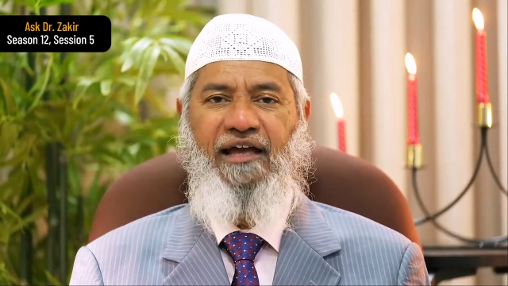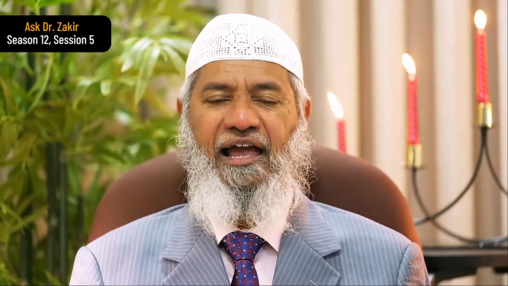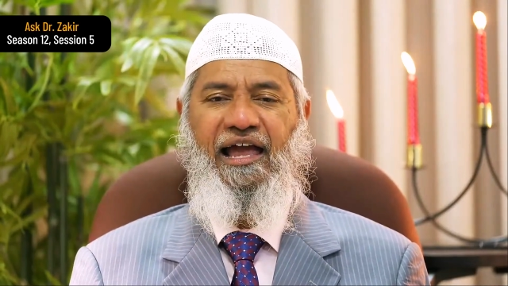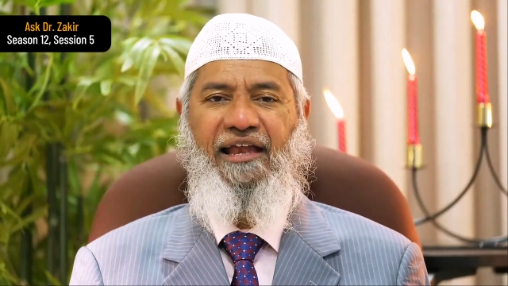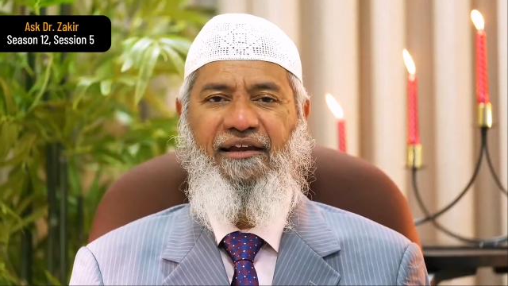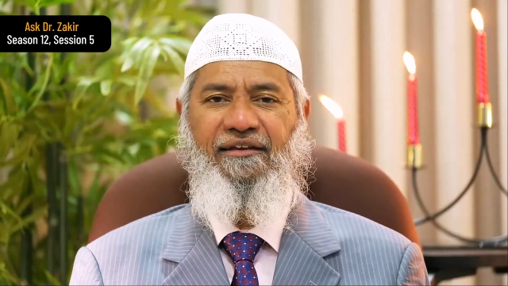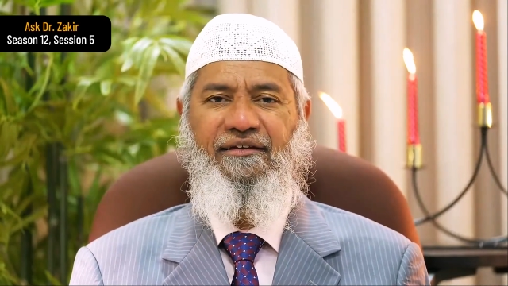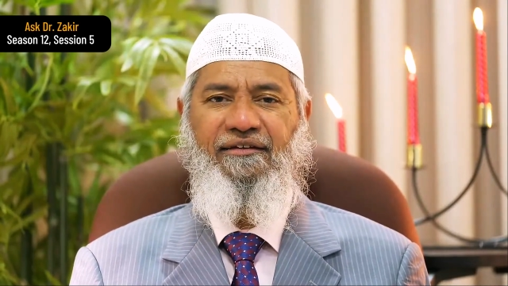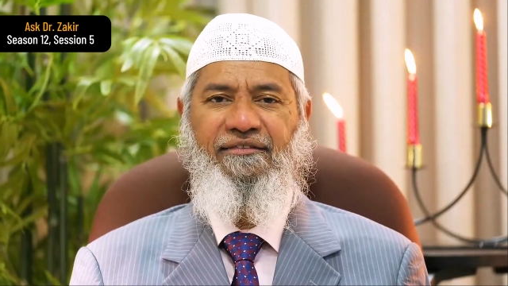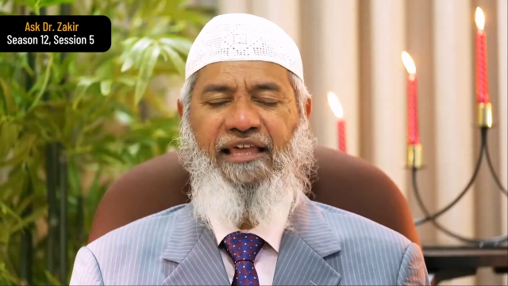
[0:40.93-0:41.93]
and
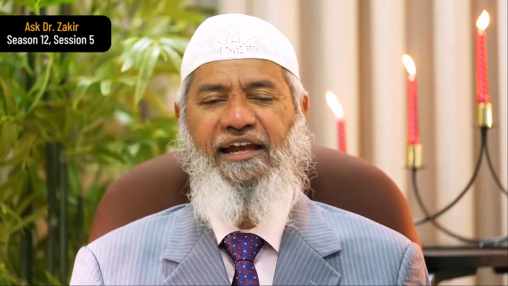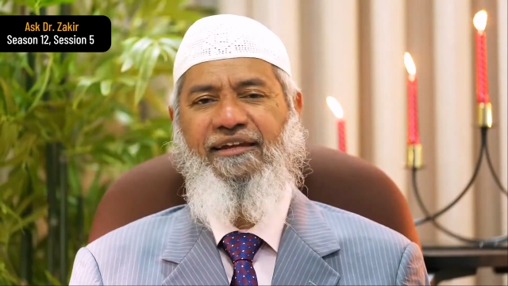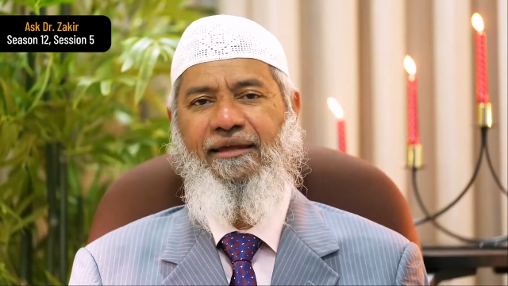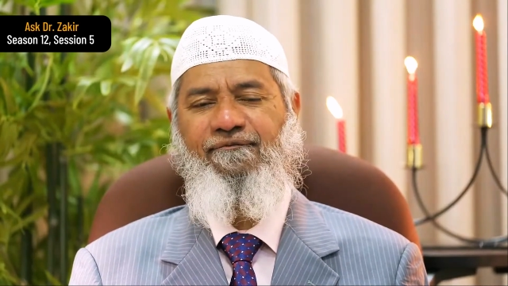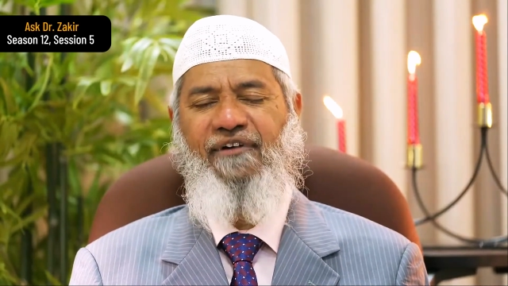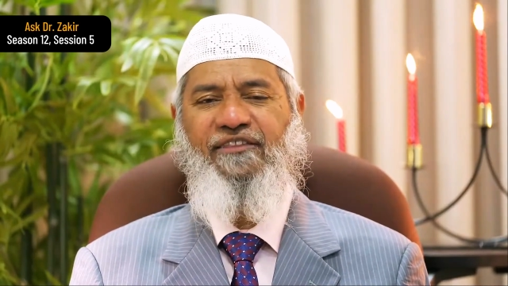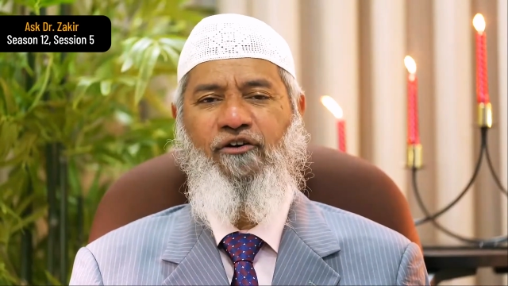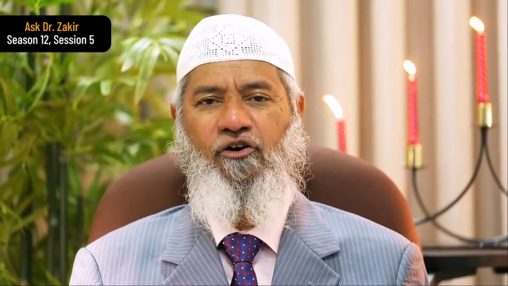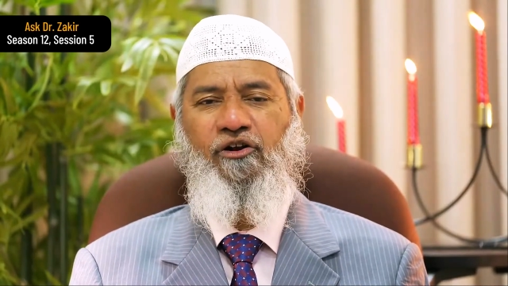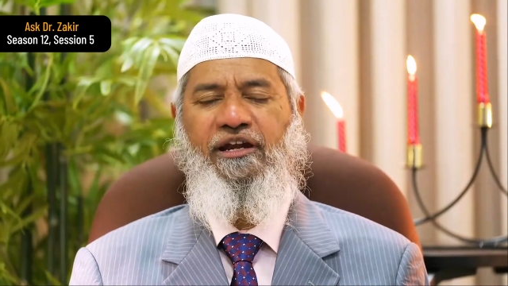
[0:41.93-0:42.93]
that
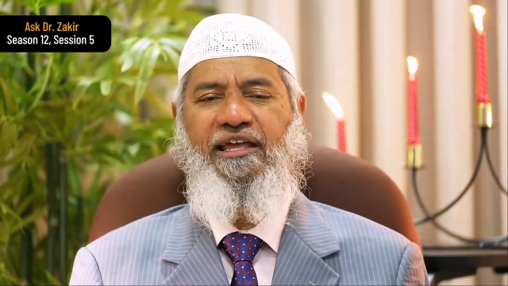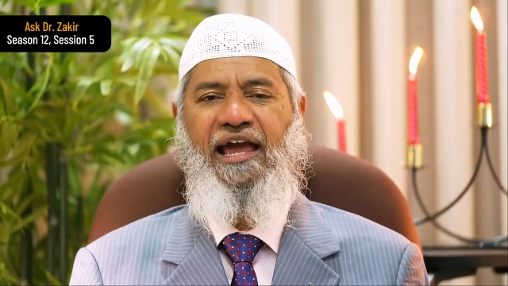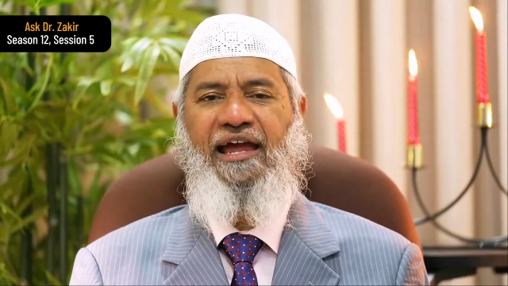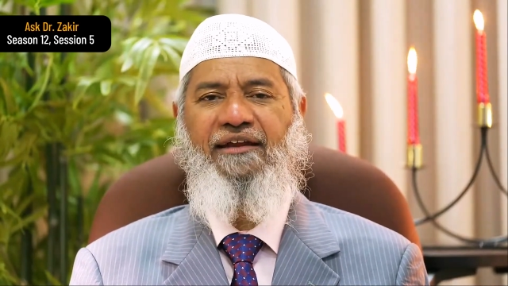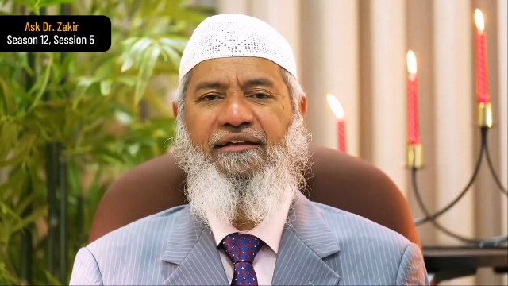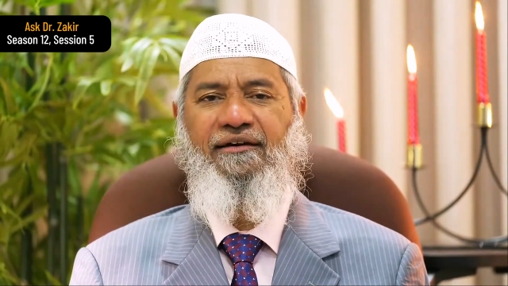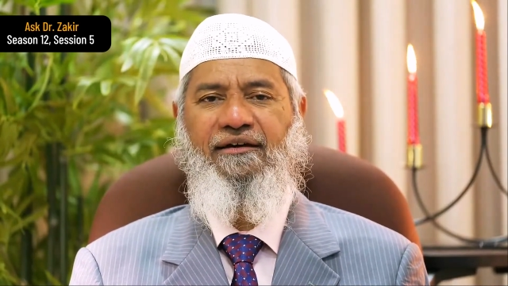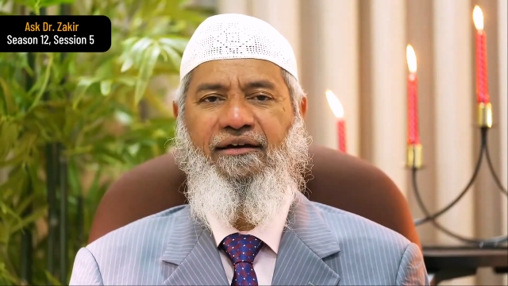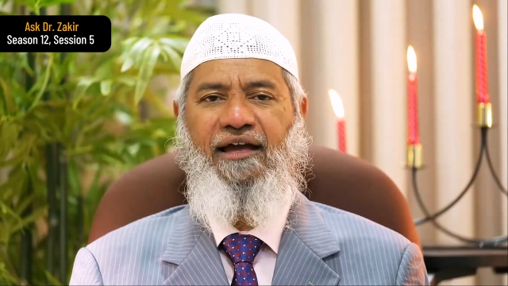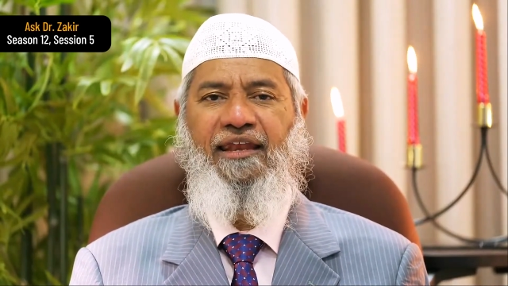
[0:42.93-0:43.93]
stepfather already had
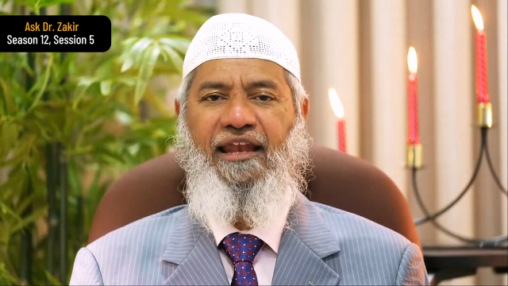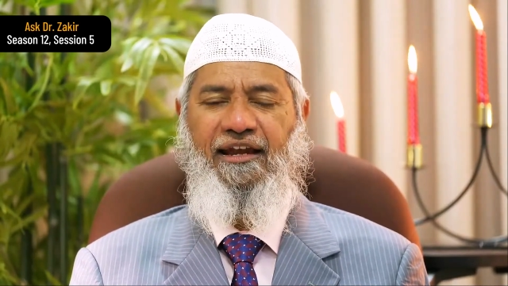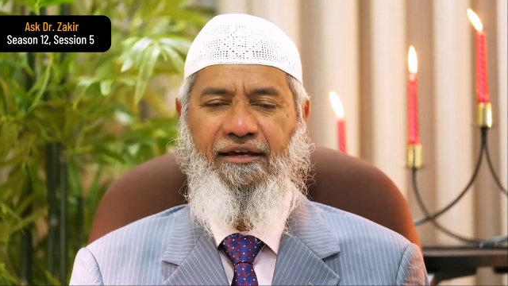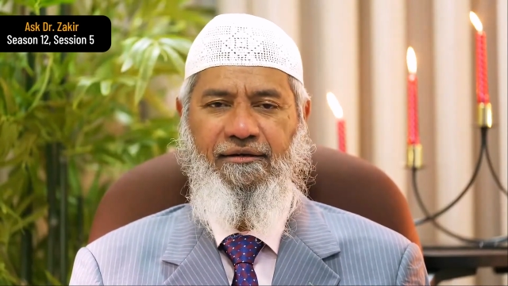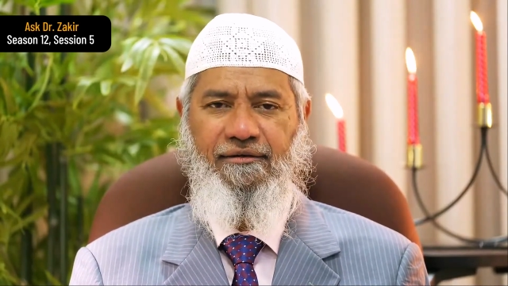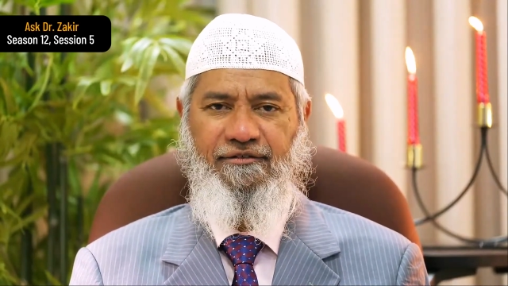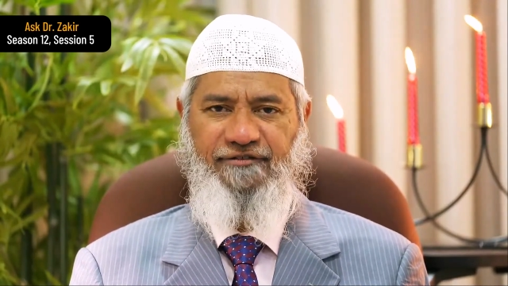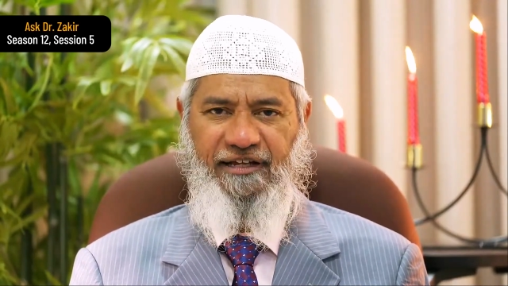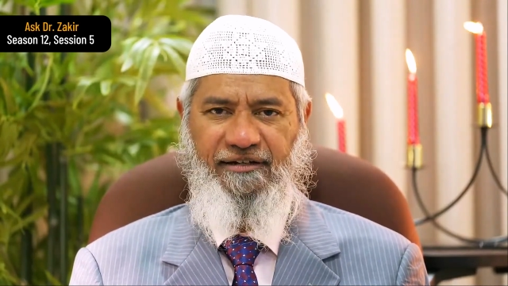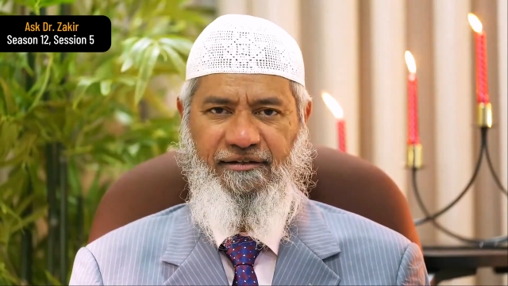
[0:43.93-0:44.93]
an elder
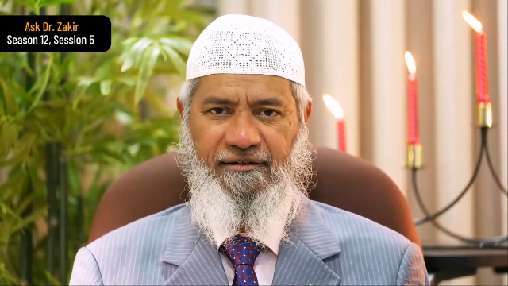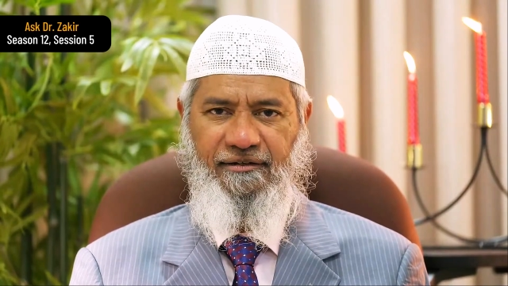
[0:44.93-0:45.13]
son